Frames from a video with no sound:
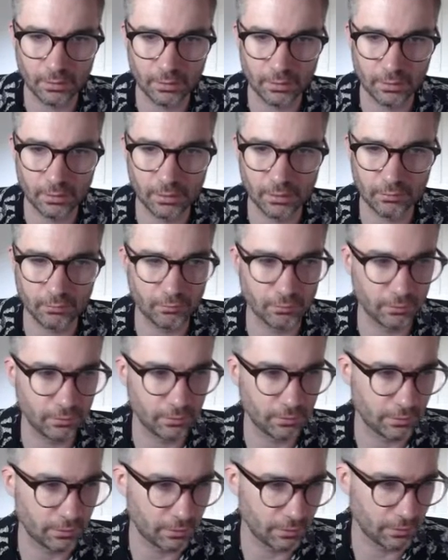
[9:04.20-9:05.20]
Now,
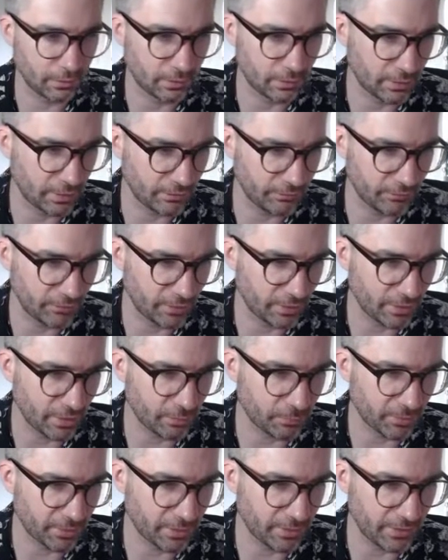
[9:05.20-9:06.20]
I've done that,
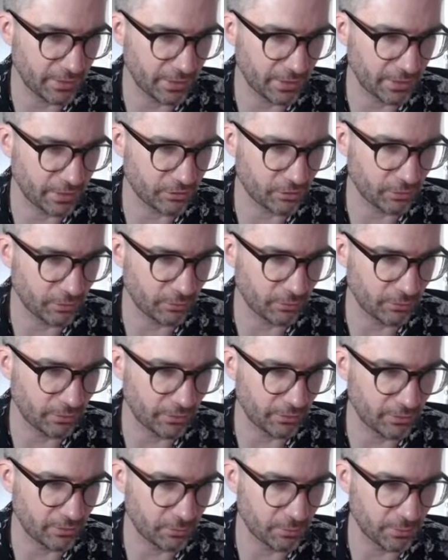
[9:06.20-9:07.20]
but I think actually I want
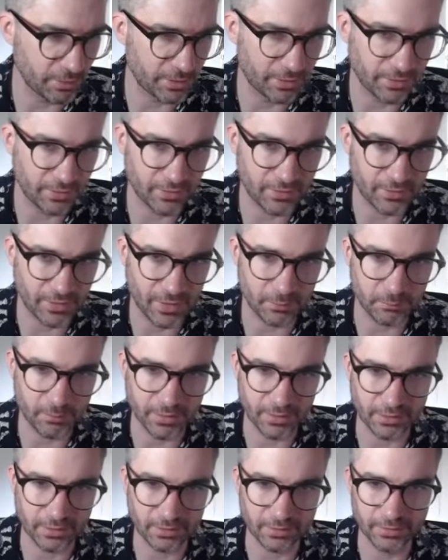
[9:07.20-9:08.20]
this to be that
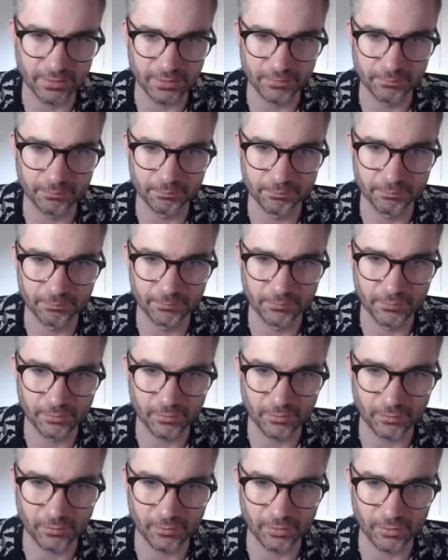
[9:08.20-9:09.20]
metal there.
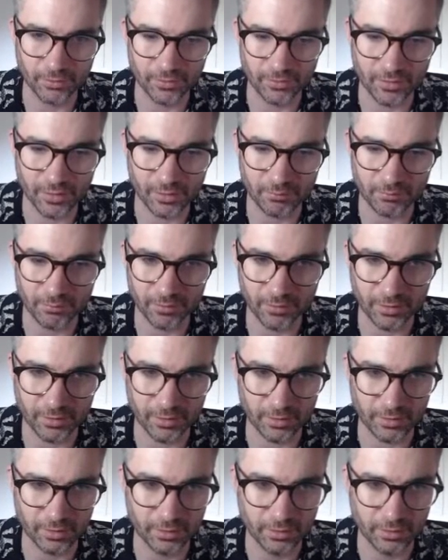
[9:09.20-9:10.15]
So I'll do the same thing